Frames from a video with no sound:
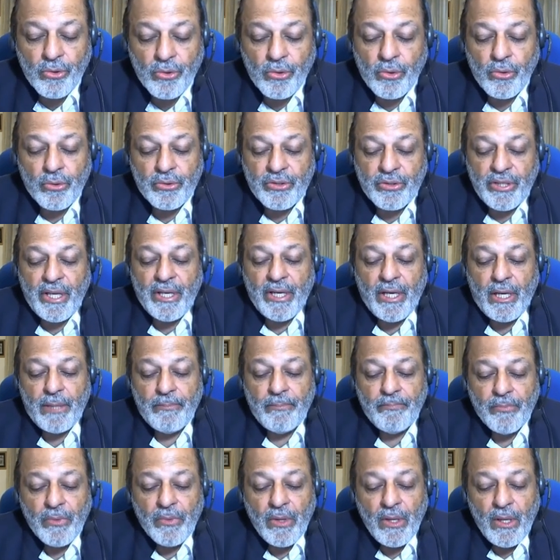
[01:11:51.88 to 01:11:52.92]
Syria,
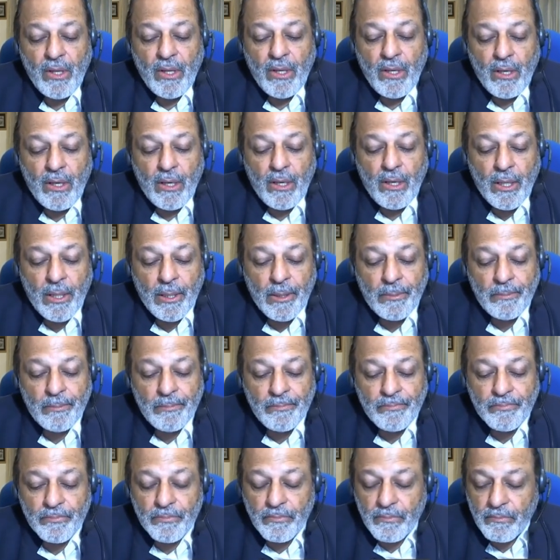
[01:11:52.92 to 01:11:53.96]

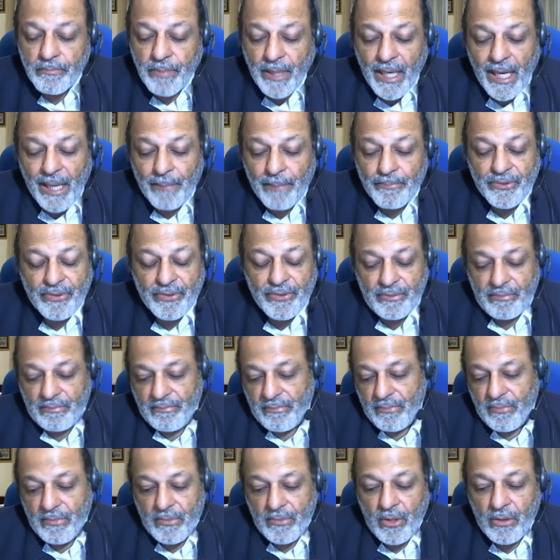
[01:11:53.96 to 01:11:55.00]
perhaps
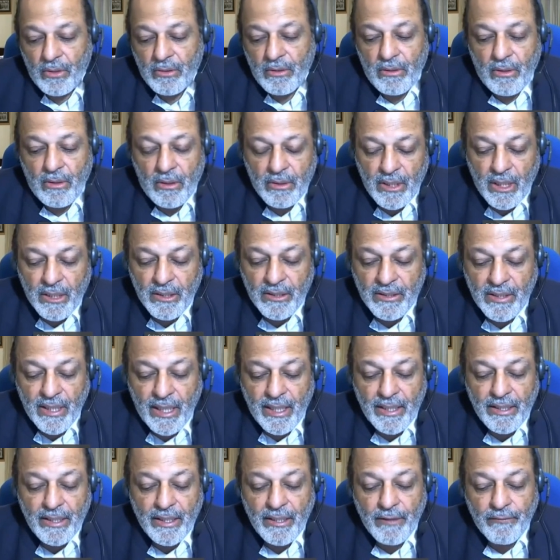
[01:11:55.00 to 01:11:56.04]
on the other
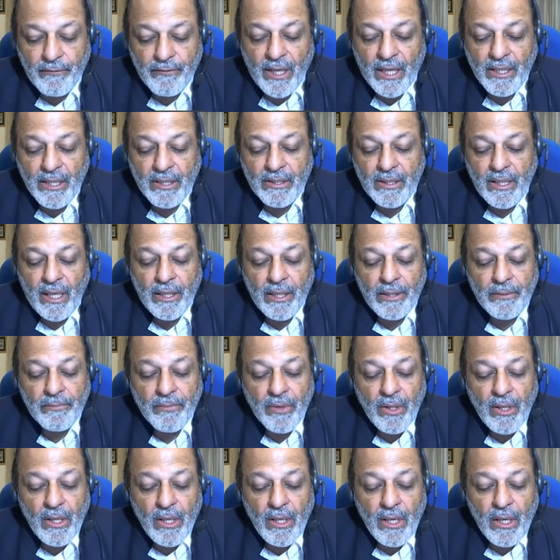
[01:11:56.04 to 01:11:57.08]
side in Afghanistan?
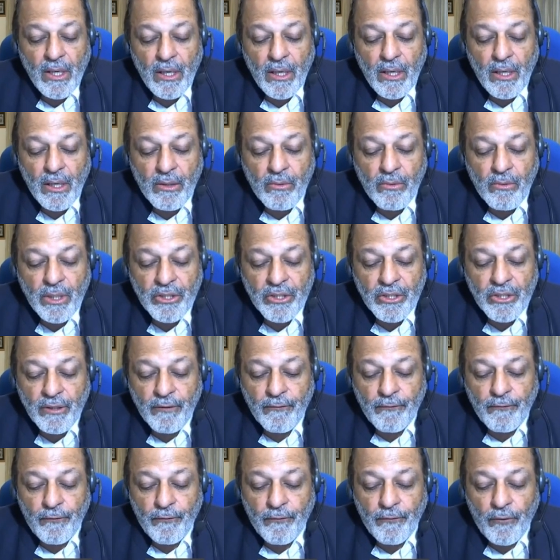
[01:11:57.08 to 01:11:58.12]
A question
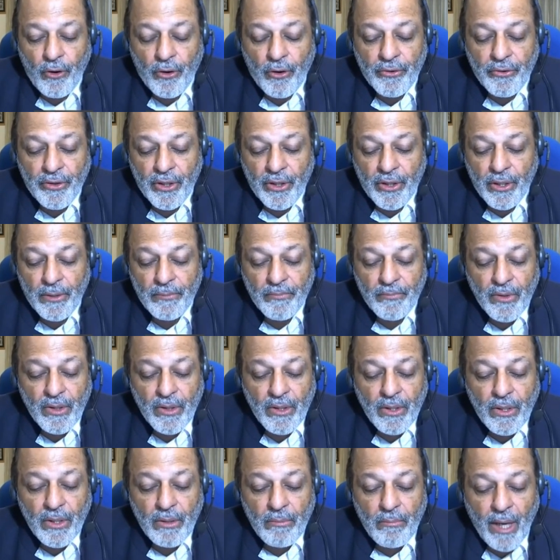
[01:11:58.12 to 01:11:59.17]
for
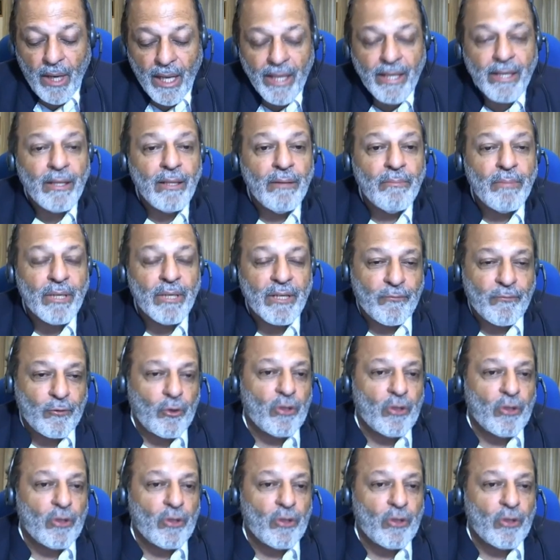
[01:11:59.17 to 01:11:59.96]
Michael, but of course